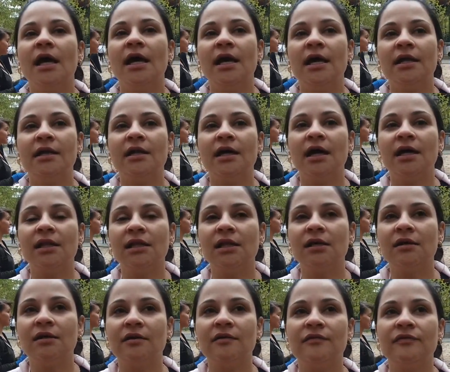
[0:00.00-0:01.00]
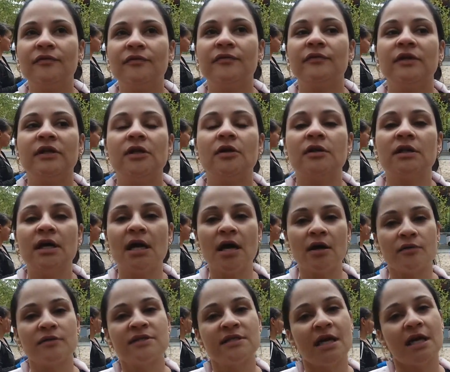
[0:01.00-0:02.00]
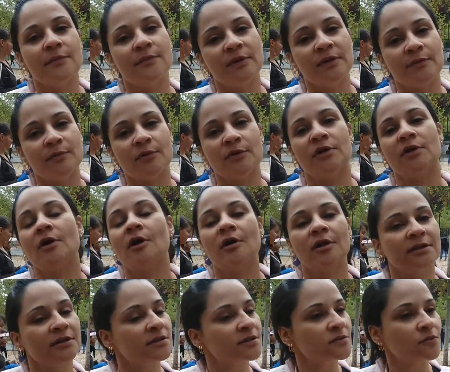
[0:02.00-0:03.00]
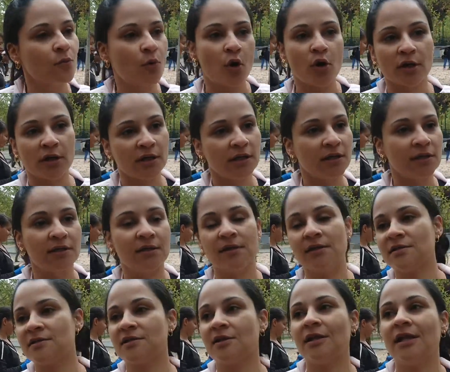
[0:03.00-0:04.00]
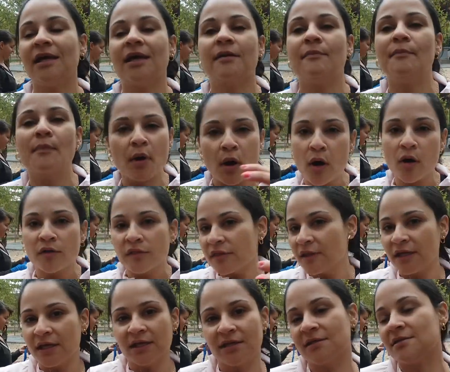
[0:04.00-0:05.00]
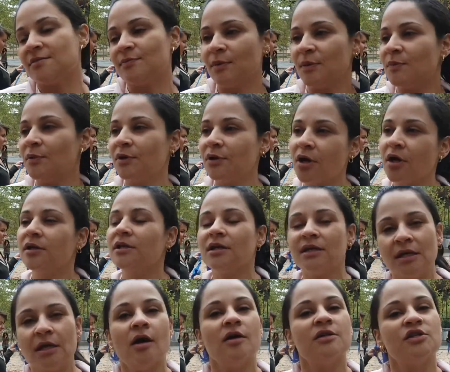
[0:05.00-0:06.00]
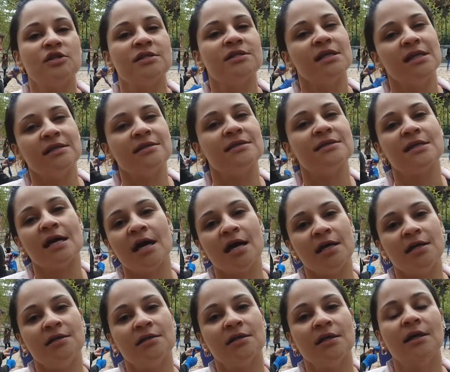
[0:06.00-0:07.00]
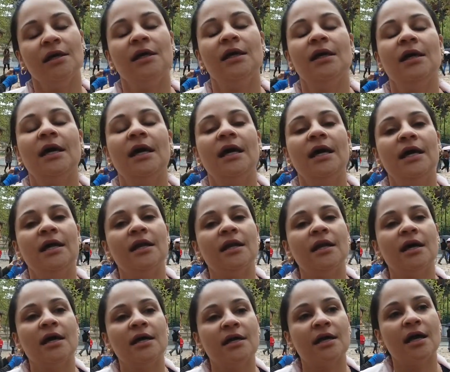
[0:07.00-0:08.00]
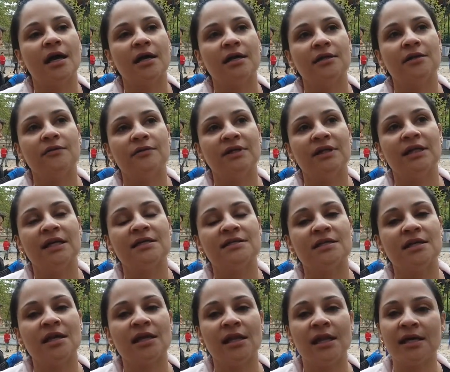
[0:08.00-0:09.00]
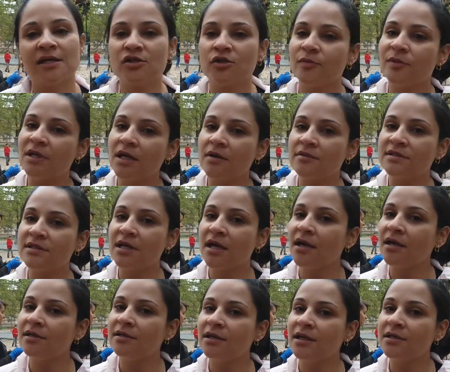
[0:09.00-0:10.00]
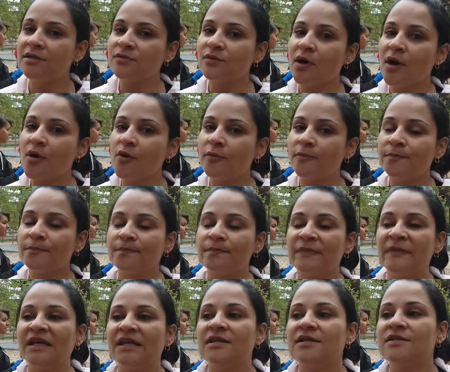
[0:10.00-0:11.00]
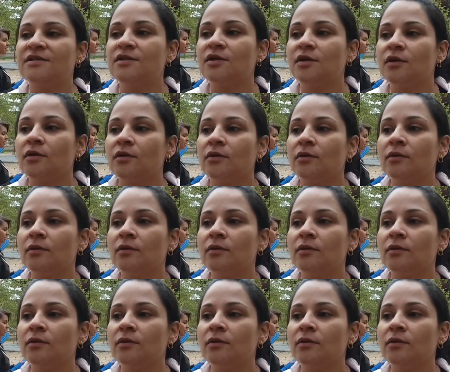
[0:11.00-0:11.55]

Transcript: and I love, the outside people, they're all walking, it's not like mall thing, it's people are not just inside, and I kind of realized that I like to be outside as well, so